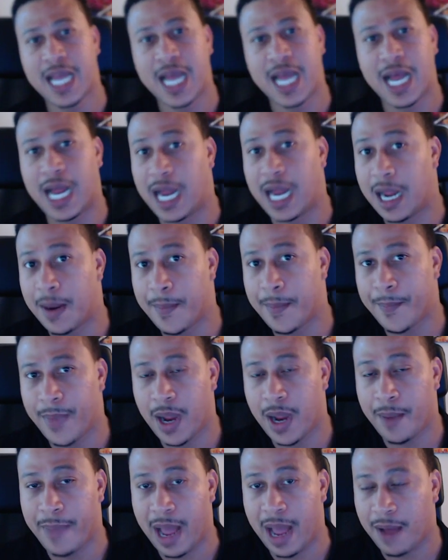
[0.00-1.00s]

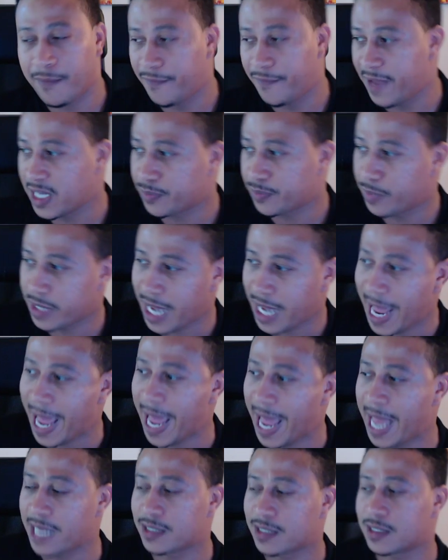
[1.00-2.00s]
about Facebook
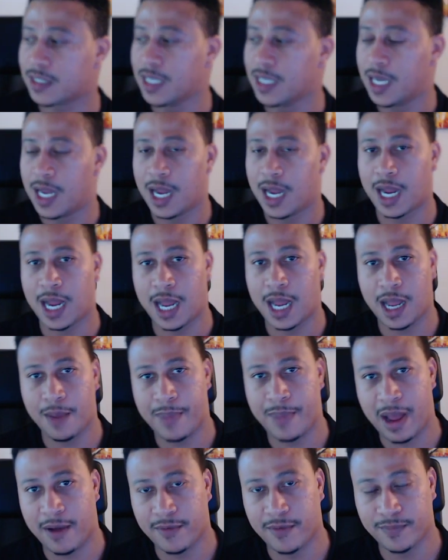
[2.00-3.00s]
ads,
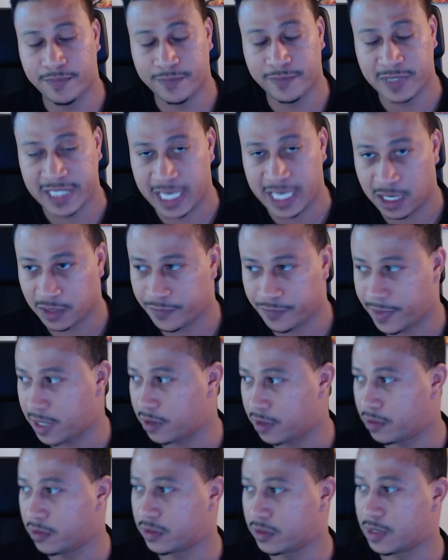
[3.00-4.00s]
about sales
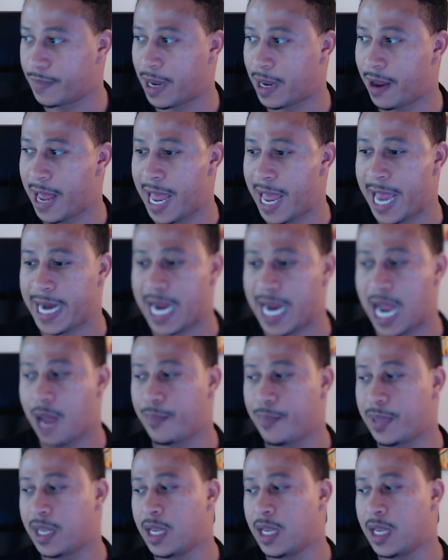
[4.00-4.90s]
funnels, about ad copy,